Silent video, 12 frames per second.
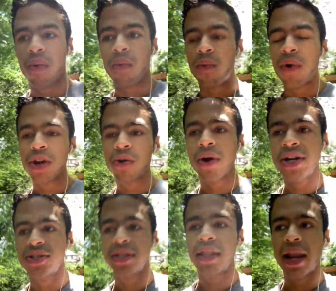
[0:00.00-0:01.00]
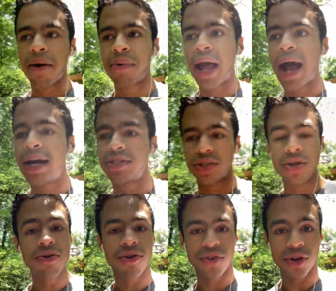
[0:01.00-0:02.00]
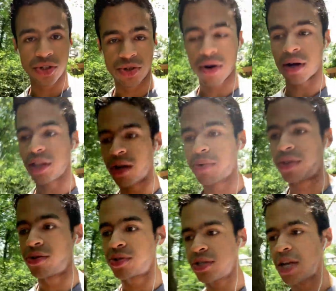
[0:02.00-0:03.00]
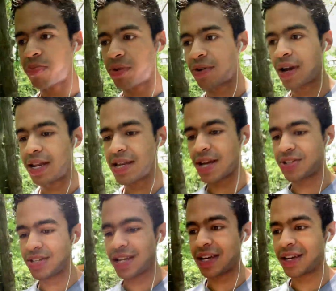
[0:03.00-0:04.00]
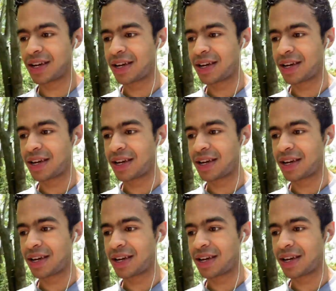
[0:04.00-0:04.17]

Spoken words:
one question that I would ask you if you're struggling with your sleep, with your ADHD,